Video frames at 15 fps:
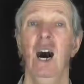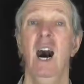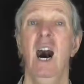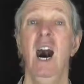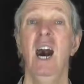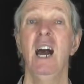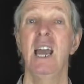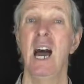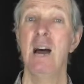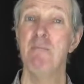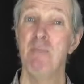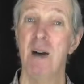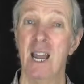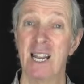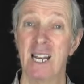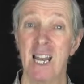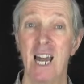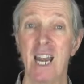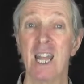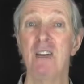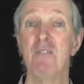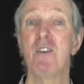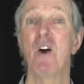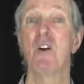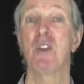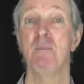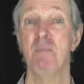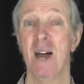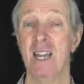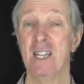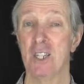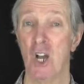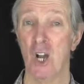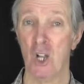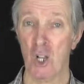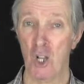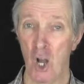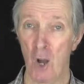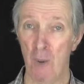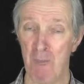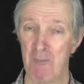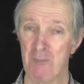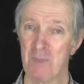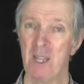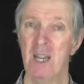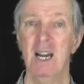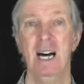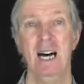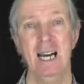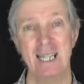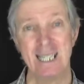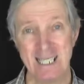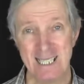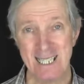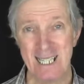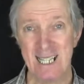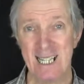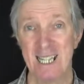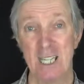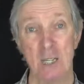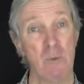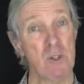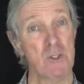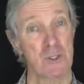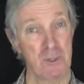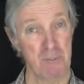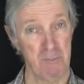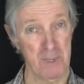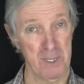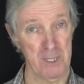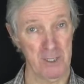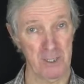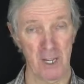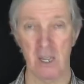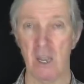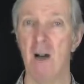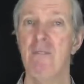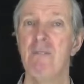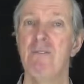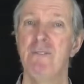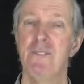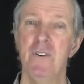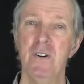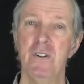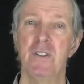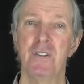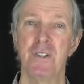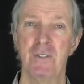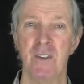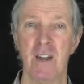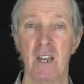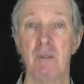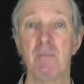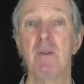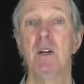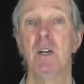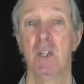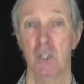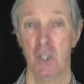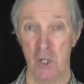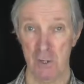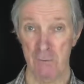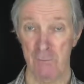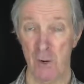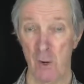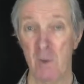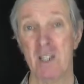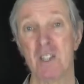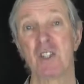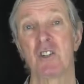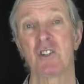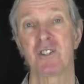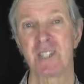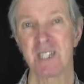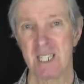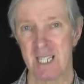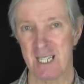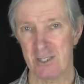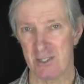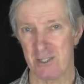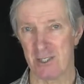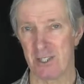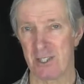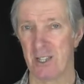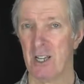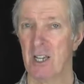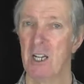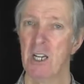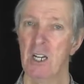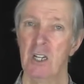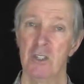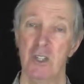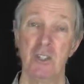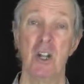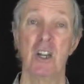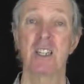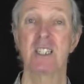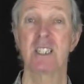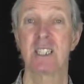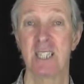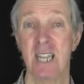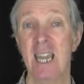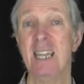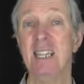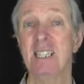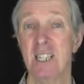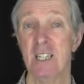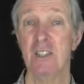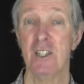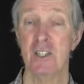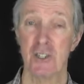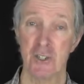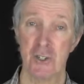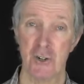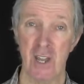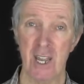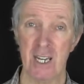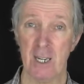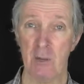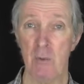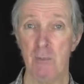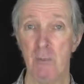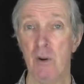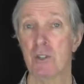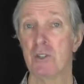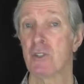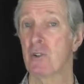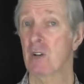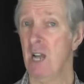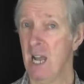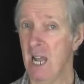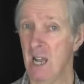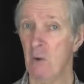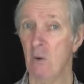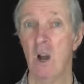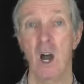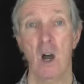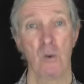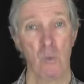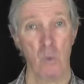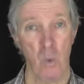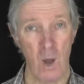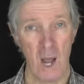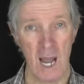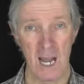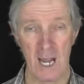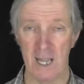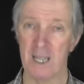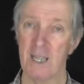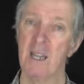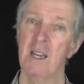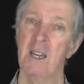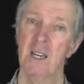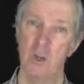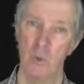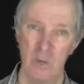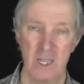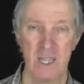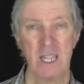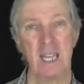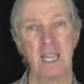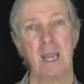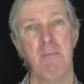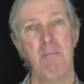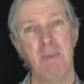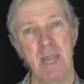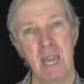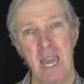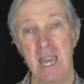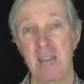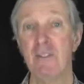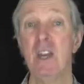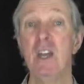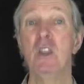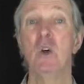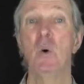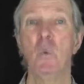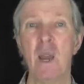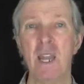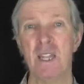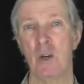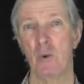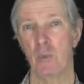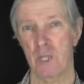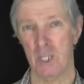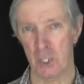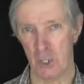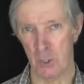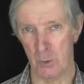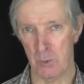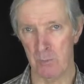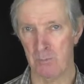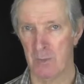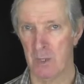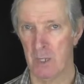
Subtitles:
Hi, I'm Mike Lanley of KnowYourMind.com. Ideally, you want to build on and further develop your influential skills. The knowledge gained in this training will point to how and why we think and behave in the way that we do.